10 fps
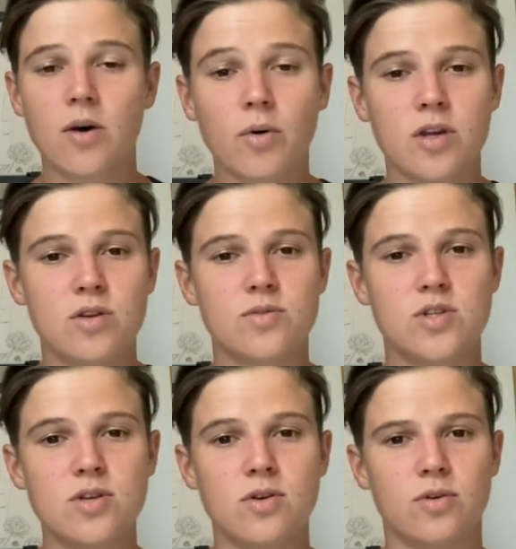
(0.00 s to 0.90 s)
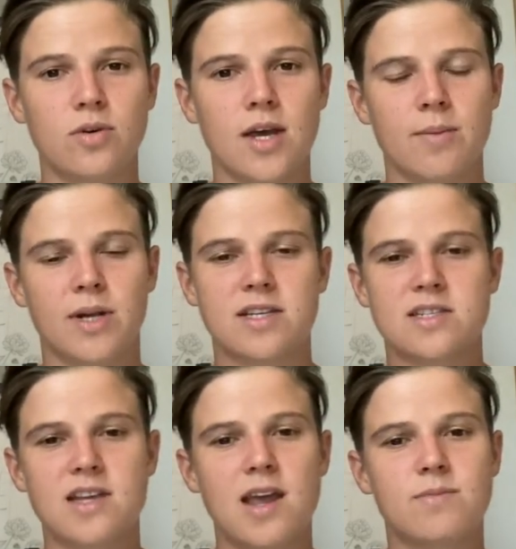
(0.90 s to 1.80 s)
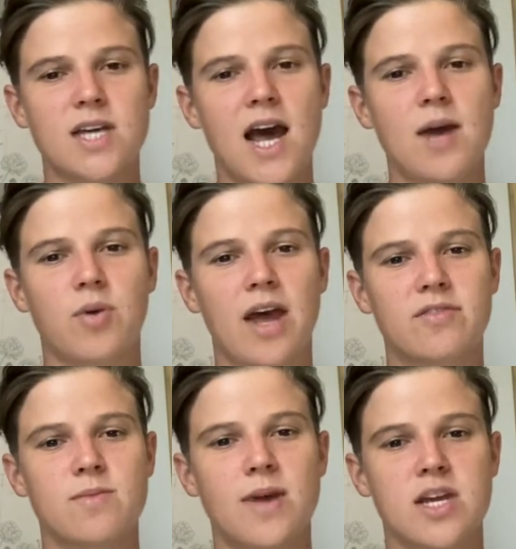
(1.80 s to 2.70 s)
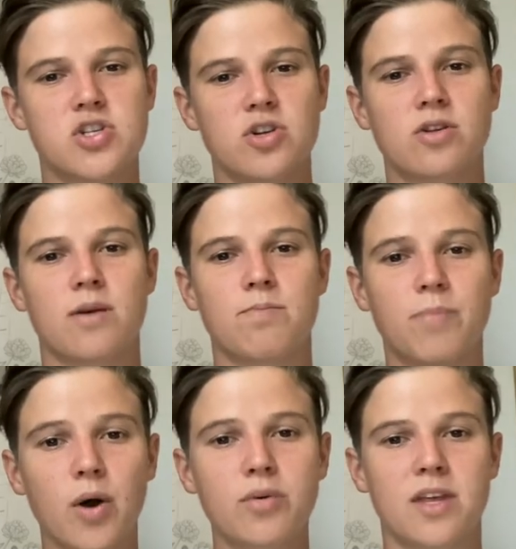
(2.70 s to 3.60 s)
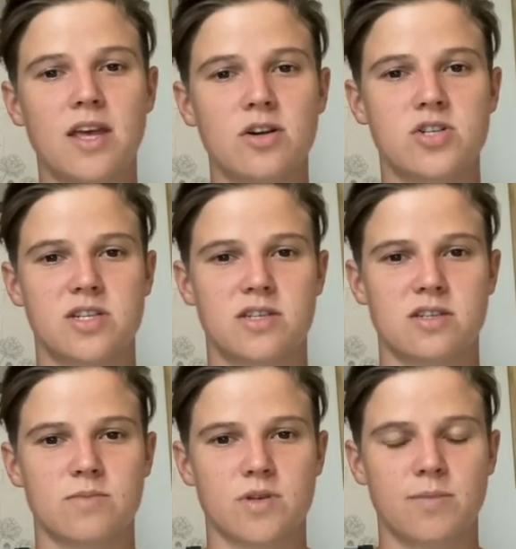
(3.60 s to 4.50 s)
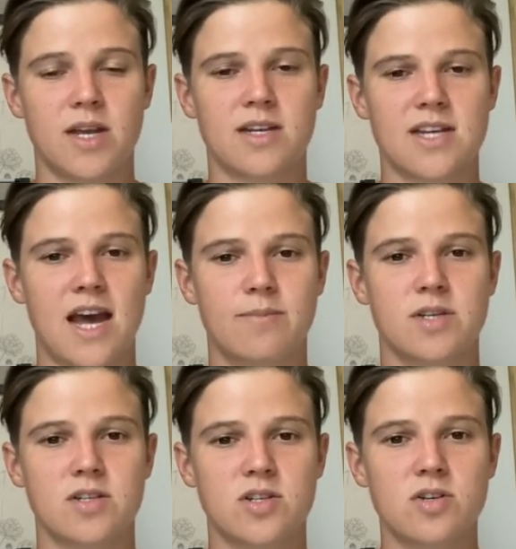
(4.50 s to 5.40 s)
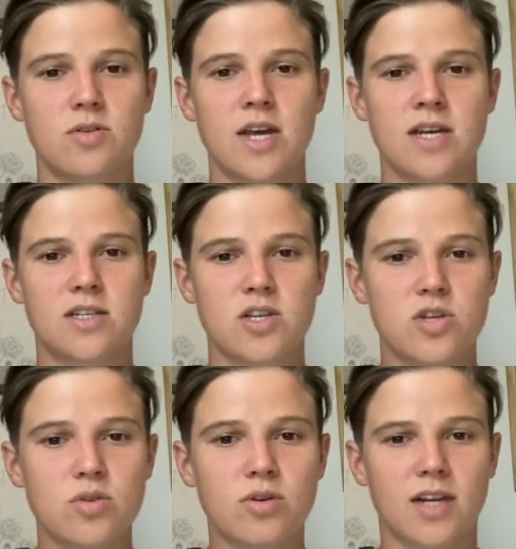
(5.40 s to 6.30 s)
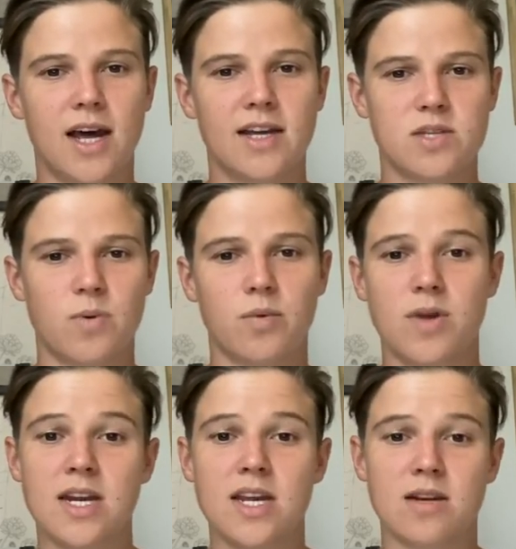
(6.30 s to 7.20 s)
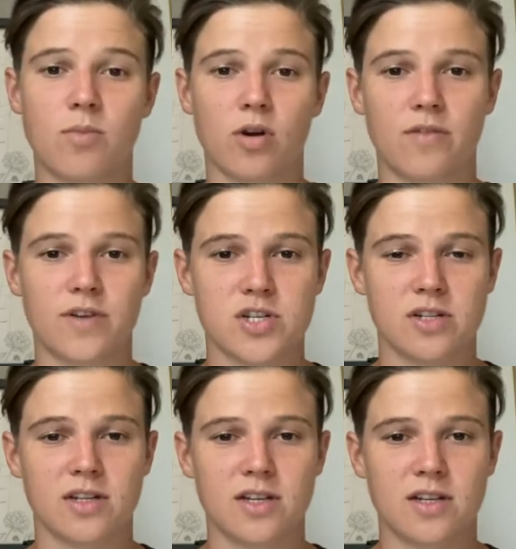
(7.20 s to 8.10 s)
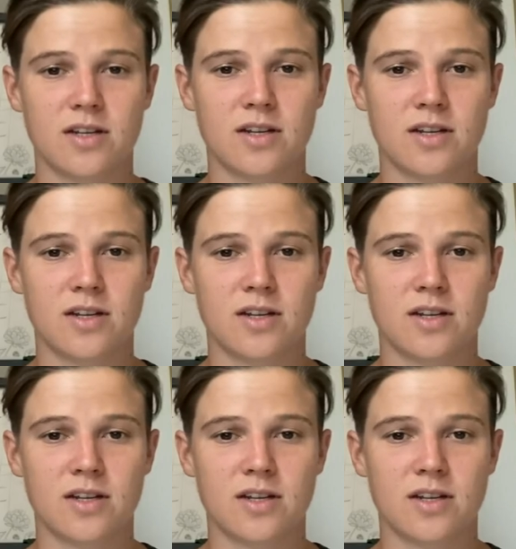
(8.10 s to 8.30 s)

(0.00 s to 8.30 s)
Well, you do, but at the same time, we have to make sure that both energy systems are being tapped into to utilize what we need more efficiently.